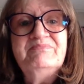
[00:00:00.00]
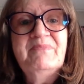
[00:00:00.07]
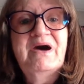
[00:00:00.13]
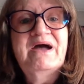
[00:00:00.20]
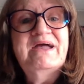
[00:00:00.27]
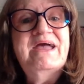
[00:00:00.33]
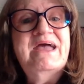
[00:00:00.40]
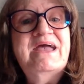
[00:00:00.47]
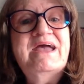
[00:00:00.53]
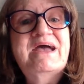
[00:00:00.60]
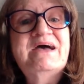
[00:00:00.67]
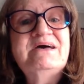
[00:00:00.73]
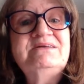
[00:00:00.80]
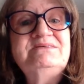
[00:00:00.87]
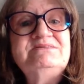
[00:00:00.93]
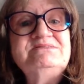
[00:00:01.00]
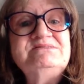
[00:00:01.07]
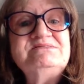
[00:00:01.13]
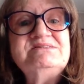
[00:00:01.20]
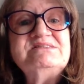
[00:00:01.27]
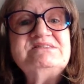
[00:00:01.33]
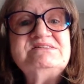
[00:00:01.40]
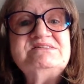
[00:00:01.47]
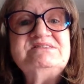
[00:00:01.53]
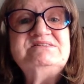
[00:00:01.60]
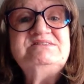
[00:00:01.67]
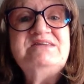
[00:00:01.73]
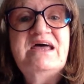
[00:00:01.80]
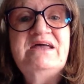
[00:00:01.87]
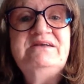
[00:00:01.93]
My hand is
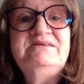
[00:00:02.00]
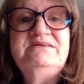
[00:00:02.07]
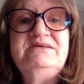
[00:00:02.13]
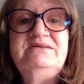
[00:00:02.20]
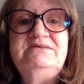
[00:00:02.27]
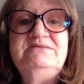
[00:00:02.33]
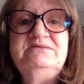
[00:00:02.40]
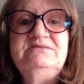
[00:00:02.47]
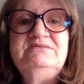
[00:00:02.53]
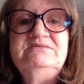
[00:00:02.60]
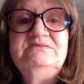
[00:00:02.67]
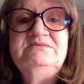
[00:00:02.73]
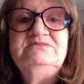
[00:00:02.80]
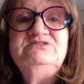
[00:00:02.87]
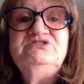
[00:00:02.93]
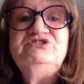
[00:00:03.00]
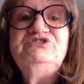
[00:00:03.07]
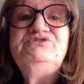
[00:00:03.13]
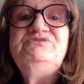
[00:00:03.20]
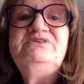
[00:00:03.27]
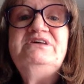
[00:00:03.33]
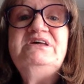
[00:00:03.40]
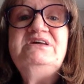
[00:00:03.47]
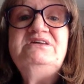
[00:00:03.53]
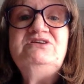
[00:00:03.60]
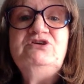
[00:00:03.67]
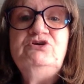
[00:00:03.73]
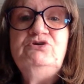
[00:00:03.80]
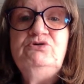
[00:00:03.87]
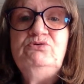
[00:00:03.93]
extended to lead
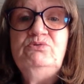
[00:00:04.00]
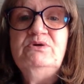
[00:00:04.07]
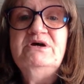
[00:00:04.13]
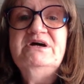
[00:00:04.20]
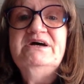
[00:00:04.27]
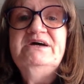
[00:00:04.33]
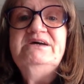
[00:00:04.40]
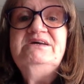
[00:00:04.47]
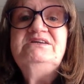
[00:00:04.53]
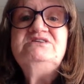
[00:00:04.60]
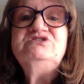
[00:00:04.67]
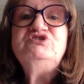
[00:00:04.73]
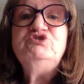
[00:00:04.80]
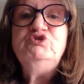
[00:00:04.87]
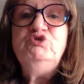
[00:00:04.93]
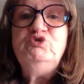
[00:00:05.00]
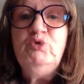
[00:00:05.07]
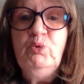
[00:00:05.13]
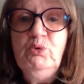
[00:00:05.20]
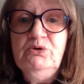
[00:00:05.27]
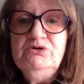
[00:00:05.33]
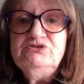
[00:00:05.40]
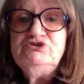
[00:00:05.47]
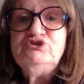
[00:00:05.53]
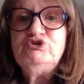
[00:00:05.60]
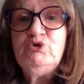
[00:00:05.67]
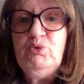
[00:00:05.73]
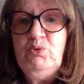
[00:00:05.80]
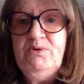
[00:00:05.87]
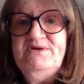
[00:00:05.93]
you it is your
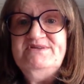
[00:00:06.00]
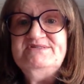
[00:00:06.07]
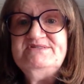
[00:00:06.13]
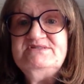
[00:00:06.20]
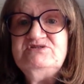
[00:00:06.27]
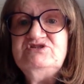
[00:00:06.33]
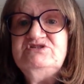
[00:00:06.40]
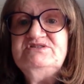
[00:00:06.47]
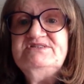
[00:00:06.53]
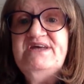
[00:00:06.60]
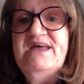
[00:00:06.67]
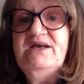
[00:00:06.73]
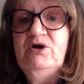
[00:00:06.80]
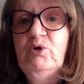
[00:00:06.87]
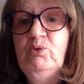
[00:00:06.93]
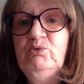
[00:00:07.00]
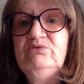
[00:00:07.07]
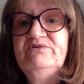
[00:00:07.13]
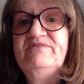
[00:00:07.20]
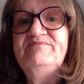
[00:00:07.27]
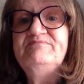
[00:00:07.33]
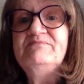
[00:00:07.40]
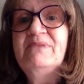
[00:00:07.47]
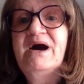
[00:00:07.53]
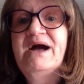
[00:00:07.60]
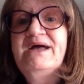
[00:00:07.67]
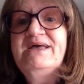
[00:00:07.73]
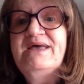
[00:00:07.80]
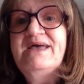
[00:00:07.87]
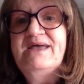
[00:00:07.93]
choice to take hold of
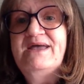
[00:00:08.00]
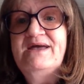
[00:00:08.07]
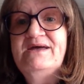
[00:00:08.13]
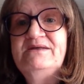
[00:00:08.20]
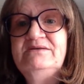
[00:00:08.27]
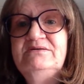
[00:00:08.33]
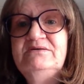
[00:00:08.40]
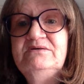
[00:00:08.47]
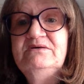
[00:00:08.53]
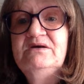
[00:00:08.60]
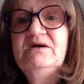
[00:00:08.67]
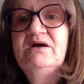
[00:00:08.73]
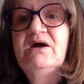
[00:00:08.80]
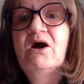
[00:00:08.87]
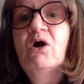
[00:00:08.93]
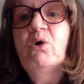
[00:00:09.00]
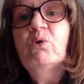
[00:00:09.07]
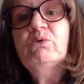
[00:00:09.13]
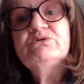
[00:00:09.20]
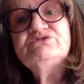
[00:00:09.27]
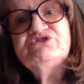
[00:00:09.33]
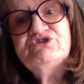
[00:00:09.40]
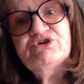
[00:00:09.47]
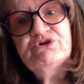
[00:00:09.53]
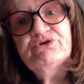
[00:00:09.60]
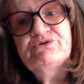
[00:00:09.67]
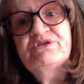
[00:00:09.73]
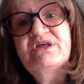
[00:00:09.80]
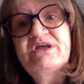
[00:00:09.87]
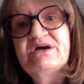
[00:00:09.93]
my hand or
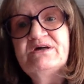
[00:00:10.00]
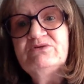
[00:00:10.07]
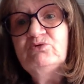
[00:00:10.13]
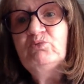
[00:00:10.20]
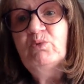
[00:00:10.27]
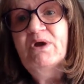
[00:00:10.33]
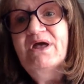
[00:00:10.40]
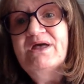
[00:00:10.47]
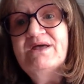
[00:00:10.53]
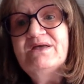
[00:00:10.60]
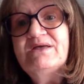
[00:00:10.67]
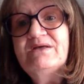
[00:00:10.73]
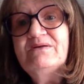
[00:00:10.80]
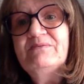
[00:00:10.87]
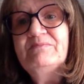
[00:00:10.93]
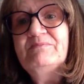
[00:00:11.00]
turn the other way.